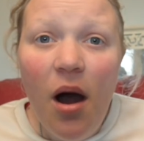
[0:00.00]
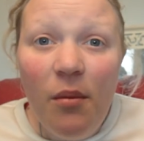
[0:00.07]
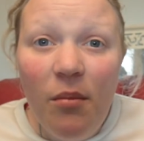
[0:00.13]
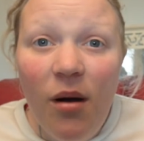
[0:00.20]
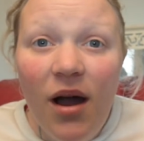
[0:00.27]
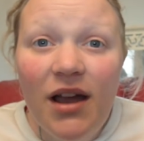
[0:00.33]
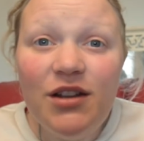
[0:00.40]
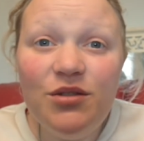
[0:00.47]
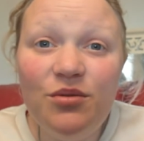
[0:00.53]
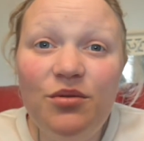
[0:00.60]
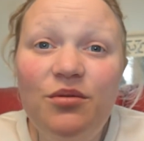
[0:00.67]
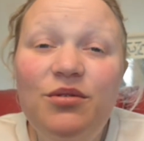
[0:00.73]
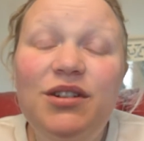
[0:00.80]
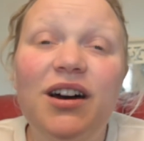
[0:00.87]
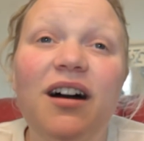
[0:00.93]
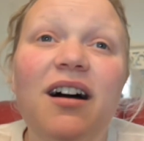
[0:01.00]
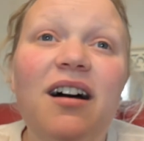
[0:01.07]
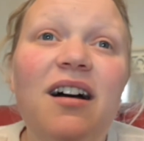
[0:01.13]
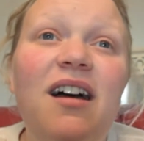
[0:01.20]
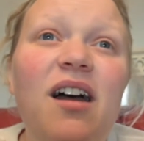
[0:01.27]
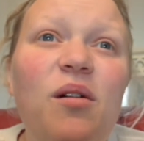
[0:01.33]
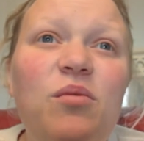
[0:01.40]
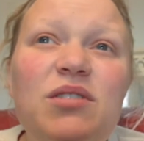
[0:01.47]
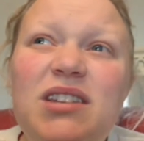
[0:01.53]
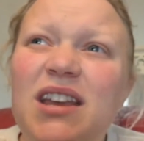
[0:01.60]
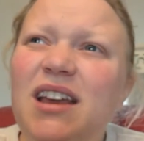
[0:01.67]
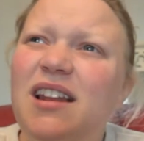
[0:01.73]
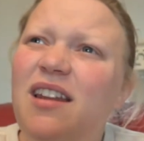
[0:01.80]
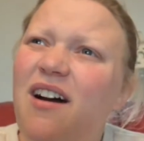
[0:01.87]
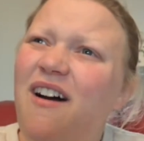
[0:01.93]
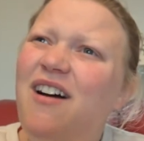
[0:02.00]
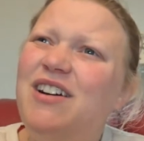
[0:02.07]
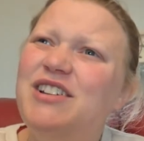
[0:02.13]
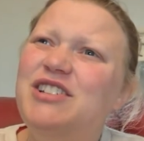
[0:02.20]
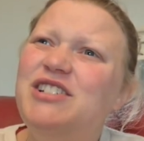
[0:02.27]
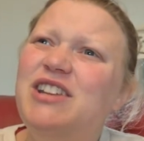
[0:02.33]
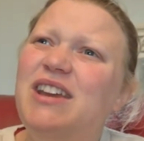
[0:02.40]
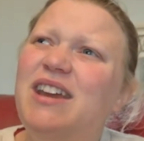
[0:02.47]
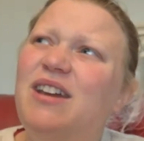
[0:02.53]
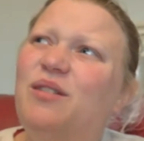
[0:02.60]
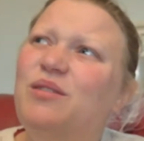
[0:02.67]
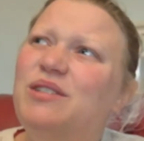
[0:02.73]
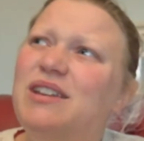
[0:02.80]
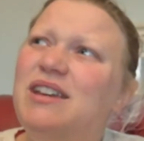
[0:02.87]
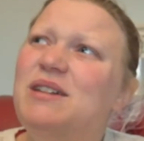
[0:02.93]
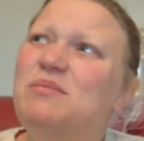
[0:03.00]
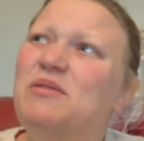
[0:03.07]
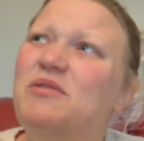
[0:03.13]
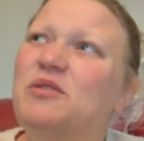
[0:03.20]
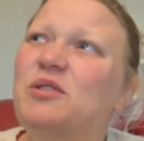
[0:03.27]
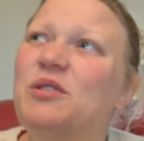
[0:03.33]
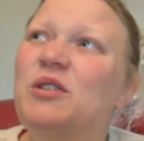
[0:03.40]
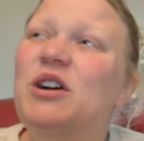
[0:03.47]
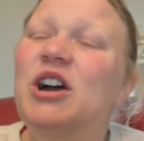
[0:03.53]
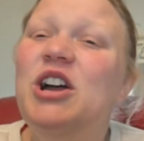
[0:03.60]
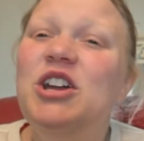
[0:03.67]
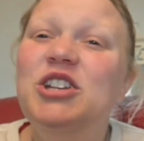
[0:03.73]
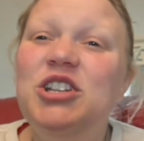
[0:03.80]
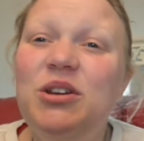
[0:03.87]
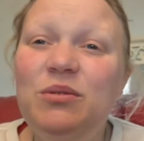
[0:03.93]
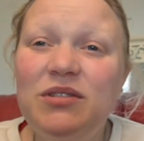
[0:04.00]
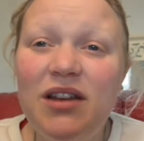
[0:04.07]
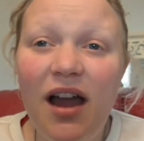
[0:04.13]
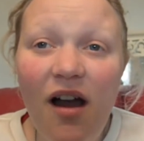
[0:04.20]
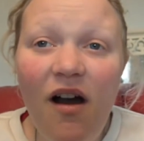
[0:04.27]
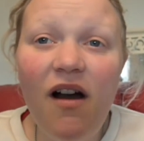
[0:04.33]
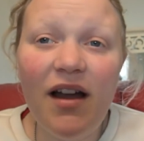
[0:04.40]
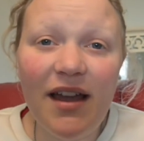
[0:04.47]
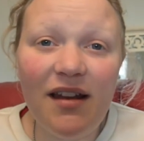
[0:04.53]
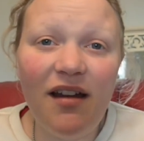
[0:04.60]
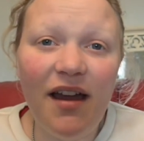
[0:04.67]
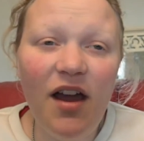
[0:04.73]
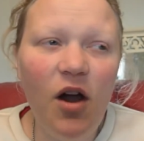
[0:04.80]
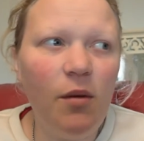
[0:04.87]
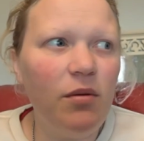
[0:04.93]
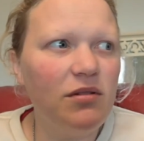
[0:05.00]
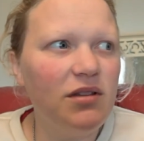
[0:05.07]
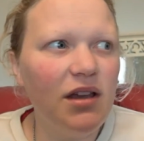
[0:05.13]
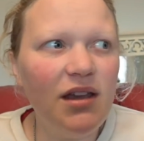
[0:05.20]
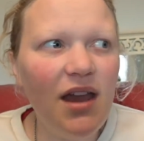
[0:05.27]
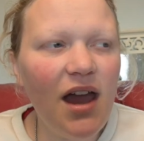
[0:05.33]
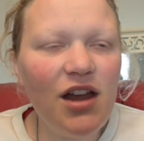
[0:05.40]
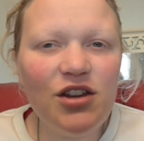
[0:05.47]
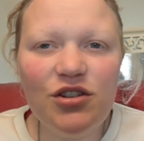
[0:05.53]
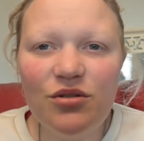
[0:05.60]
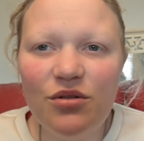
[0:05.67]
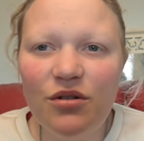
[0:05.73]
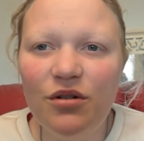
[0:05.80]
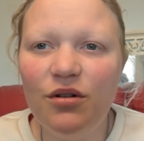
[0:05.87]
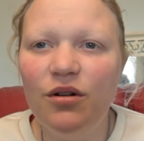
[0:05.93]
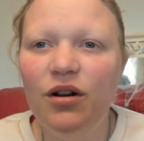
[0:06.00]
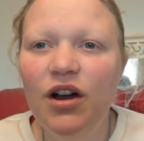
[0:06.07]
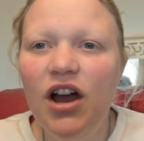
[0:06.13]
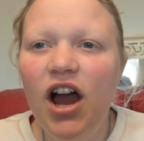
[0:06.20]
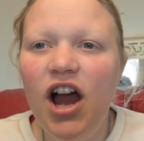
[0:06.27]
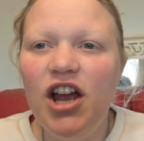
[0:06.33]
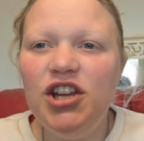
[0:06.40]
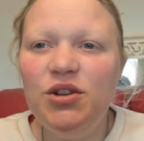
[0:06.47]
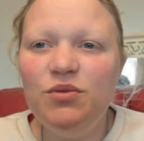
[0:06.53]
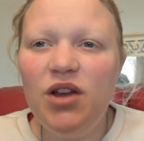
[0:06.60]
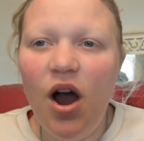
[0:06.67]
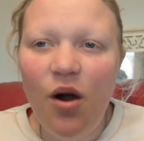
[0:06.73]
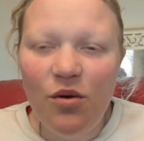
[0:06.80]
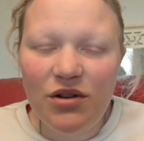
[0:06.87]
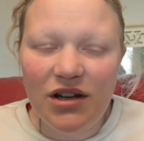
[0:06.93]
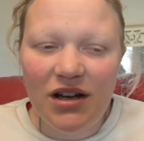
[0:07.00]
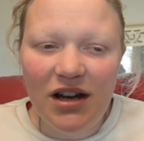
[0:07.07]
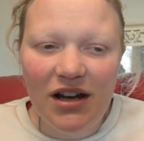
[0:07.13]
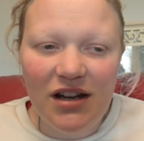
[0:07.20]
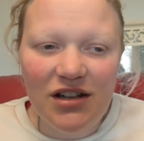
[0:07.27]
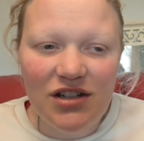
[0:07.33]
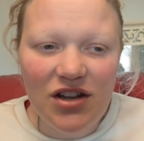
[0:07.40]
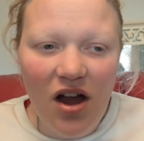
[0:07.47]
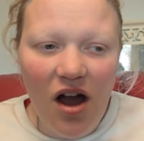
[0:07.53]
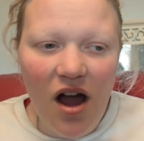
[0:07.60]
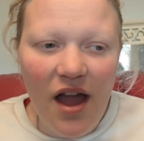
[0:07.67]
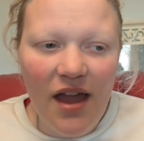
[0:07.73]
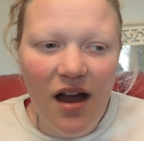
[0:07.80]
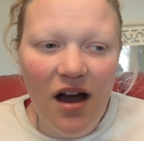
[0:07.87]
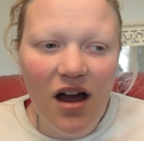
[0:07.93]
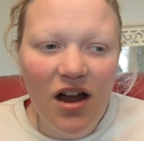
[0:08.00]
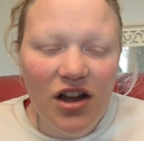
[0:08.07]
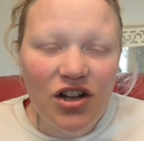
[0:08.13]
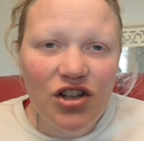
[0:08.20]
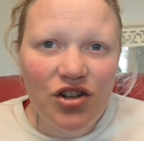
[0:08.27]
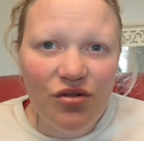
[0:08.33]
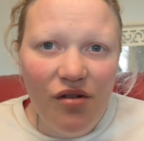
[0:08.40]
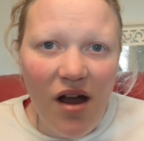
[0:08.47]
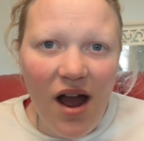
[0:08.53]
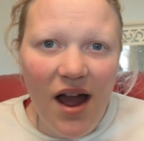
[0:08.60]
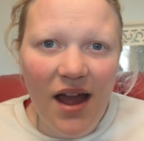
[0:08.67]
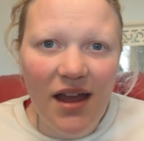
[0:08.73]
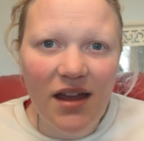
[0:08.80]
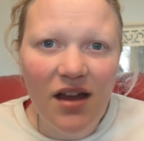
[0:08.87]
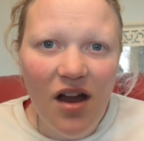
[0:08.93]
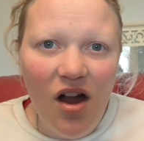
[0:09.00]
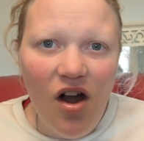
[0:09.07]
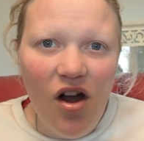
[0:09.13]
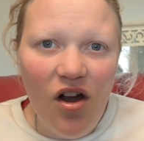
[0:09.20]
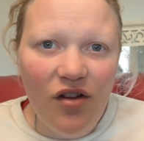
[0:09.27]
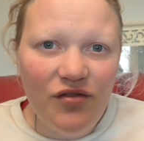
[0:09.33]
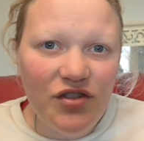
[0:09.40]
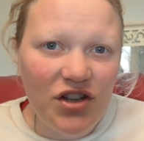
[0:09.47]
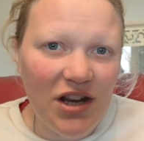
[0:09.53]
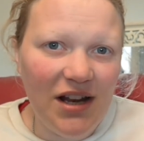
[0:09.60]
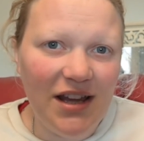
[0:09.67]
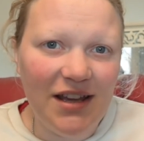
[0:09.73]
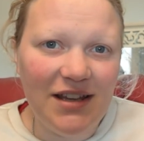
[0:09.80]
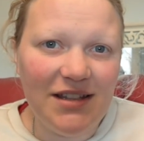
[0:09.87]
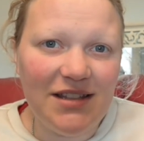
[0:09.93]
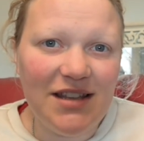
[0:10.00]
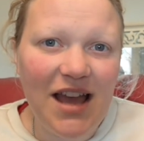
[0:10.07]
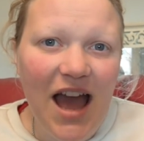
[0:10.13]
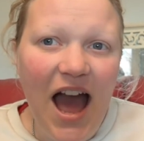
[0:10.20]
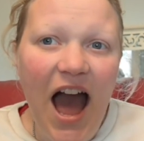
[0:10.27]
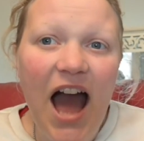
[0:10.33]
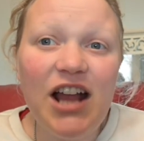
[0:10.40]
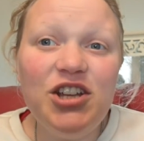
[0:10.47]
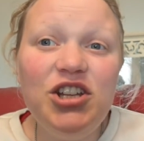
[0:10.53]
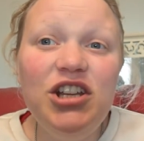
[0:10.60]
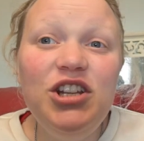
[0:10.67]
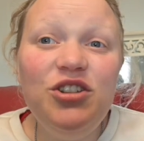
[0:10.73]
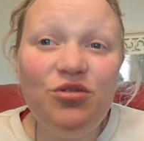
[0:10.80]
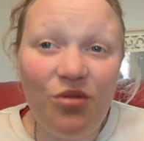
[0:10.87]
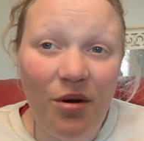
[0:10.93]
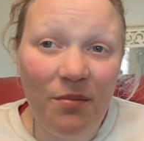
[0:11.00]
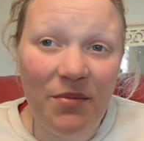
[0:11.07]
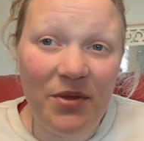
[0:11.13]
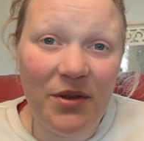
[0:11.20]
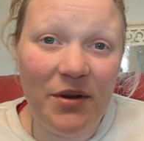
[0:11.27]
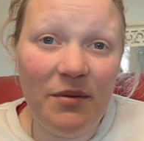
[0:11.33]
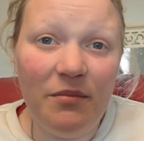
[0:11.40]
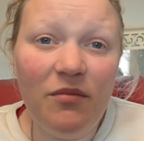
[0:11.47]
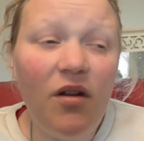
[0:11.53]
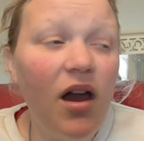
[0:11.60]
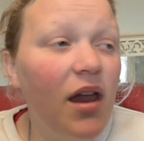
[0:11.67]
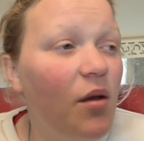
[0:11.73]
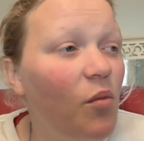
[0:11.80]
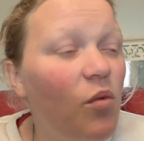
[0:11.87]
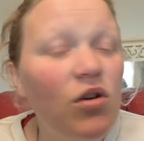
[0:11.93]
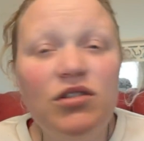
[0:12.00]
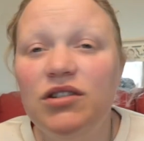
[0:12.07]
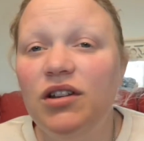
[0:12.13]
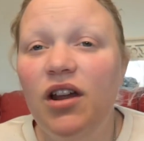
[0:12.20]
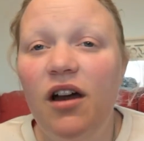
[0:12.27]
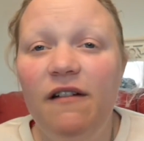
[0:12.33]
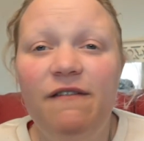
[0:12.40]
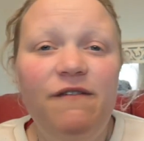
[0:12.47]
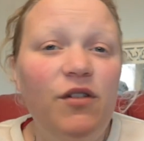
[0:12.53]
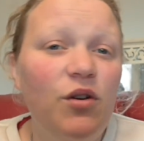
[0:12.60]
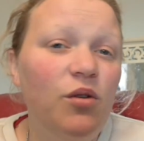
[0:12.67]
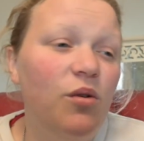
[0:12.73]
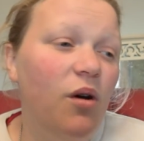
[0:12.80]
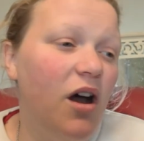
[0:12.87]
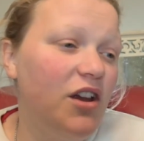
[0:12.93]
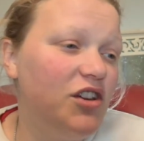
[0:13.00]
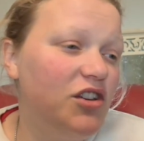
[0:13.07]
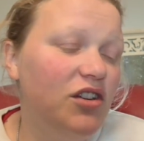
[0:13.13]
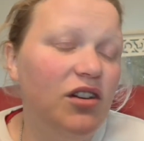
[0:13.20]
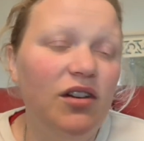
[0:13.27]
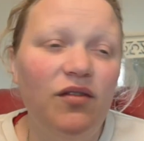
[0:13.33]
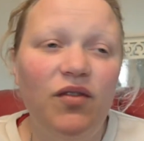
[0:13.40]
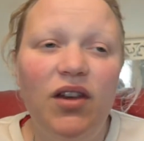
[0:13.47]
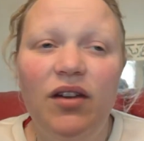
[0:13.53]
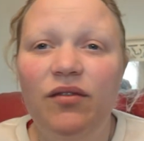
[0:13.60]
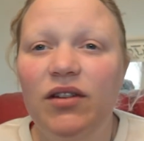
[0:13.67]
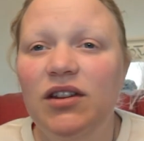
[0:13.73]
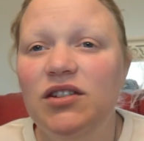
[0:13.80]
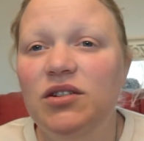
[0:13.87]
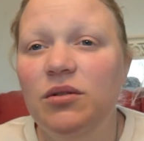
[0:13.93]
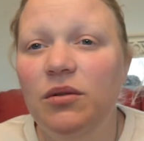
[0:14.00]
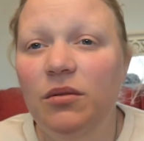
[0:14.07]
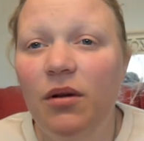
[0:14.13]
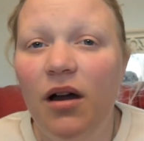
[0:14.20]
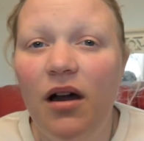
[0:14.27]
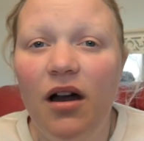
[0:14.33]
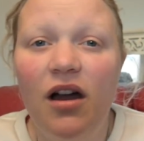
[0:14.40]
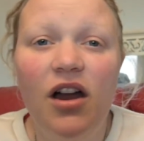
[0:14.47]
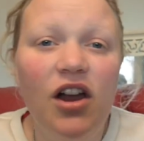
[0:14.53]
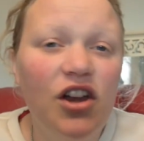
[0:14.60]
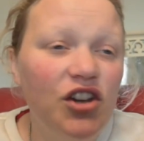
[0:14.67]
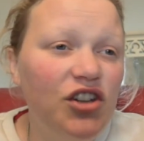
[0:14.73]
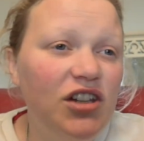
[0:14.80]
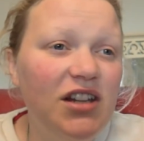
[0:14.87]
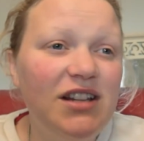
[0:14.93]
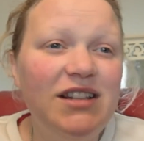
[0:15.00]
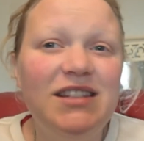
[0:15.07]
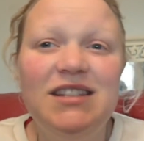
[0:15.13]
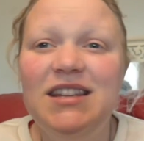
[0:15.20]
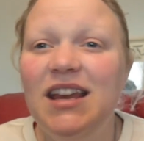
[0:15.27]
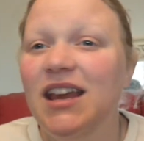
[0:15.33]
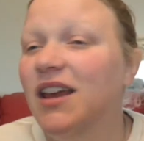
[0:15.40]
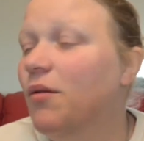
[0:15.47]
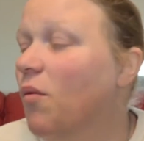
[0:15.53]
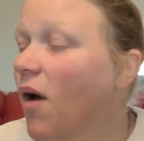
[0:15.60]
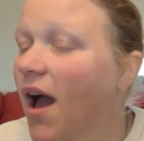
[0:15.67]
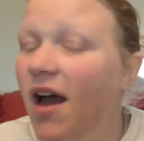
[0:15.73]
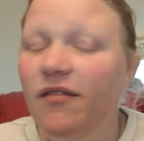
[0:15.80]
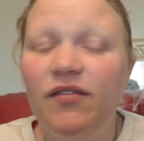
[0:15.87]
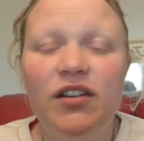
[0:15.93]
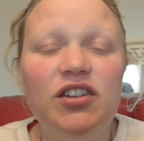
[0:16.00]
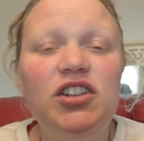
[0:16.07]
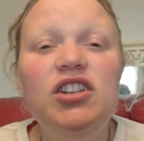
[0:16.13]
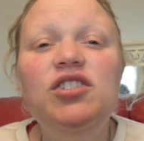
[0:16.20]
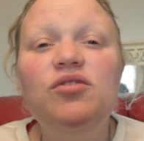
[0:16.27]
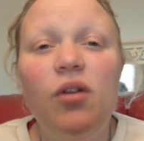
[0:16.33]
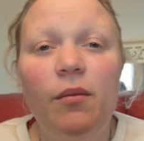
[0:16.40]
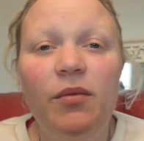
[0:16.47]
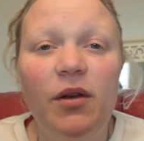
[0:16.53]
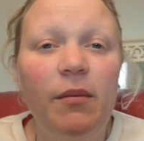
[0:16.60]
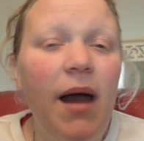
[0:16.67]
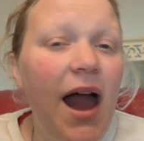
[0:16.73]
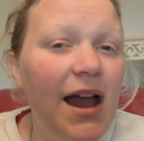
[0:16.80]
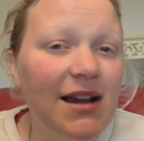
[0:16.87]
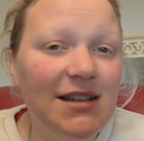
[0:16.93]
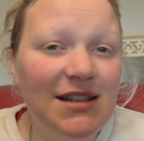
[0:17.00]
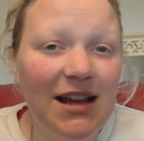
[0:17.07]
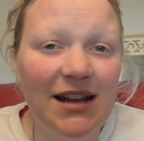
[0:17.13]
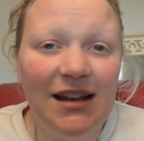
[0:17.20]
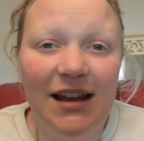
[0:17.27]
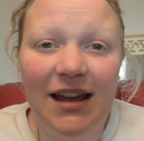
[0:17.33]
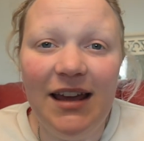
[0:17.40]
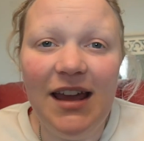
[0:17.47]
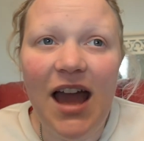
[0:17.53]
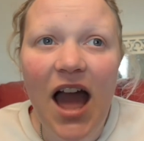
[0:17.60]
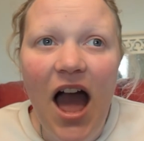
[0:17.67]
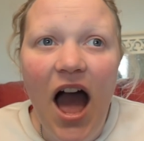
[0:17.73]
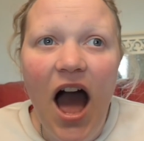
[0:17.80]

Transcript: My daughter, was it last year or the year before? She was like, oh, can I help? I was like, yeah, sure. And she was holding an entire tray of chilies, and she dropped them. Like, it wasn't her fault. I shouldn't have given it to her. She didn't see it, whatever. She dropped them accidentally.